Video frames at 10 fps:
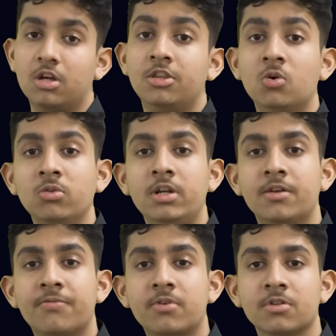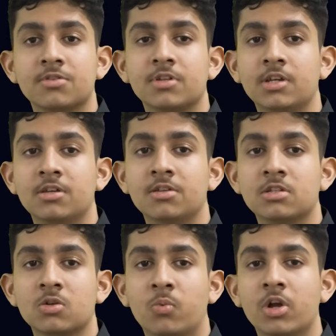The only difference
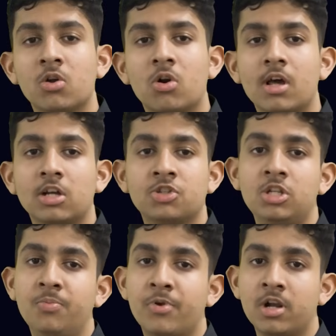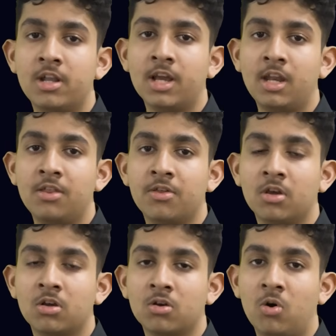is we are not actually printing
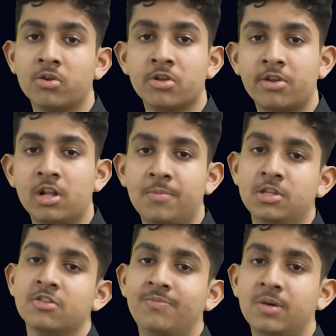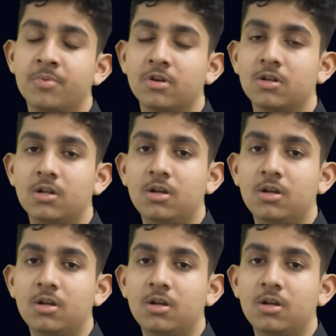anything on a real piece of paper